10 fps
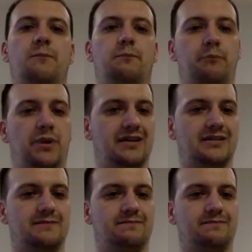But
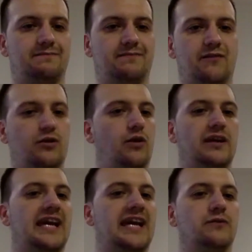if they're not
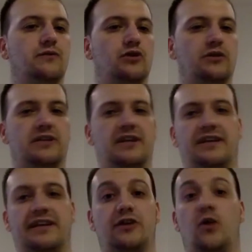engaged with your content and they
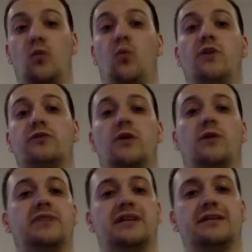don't want to opt
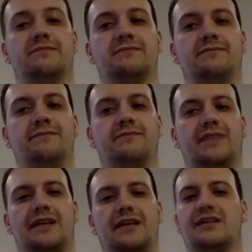in,
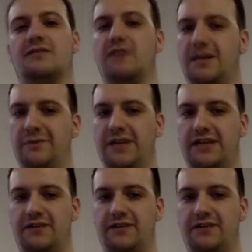is that really a bad thing?